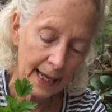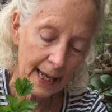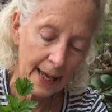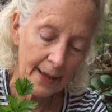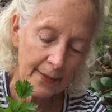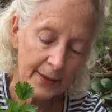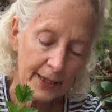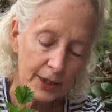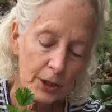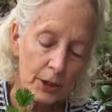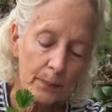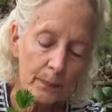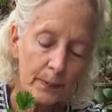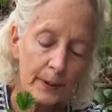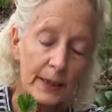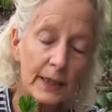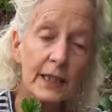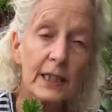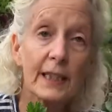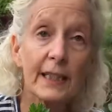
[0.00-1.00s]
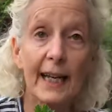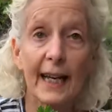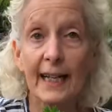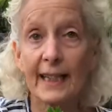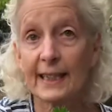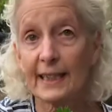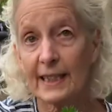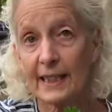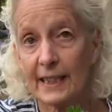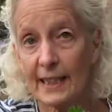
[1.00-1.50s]
And then you put
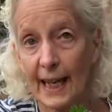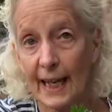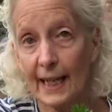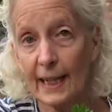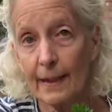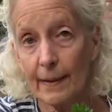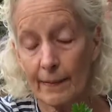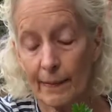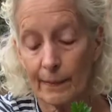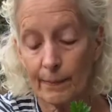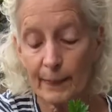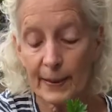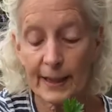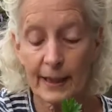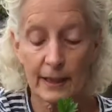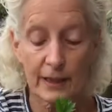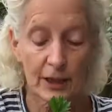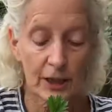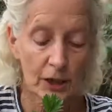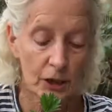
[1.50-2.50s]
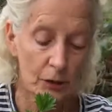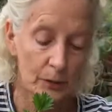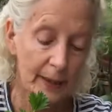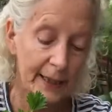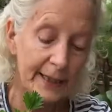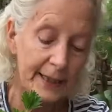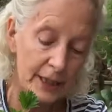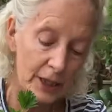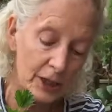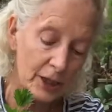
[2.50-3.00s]
today's date, because it's
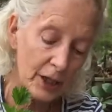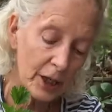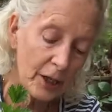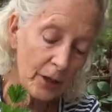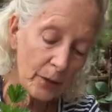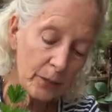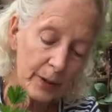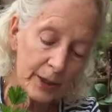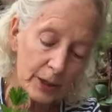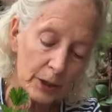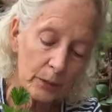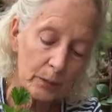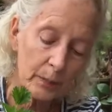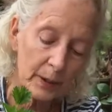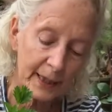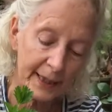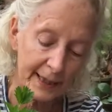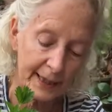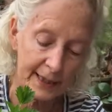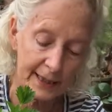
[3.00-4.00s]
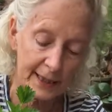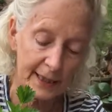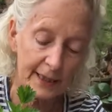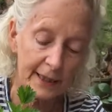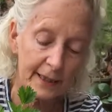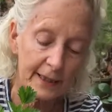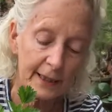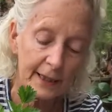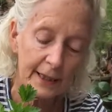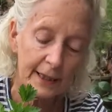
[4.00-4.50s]
great to know when you
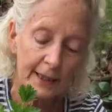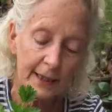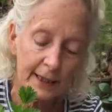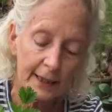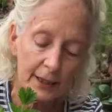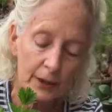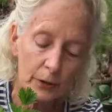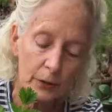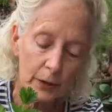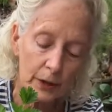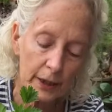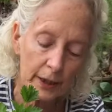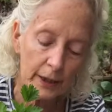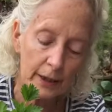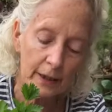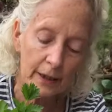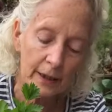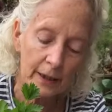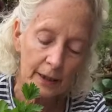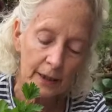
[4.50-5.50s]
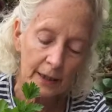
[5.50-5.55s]
planted your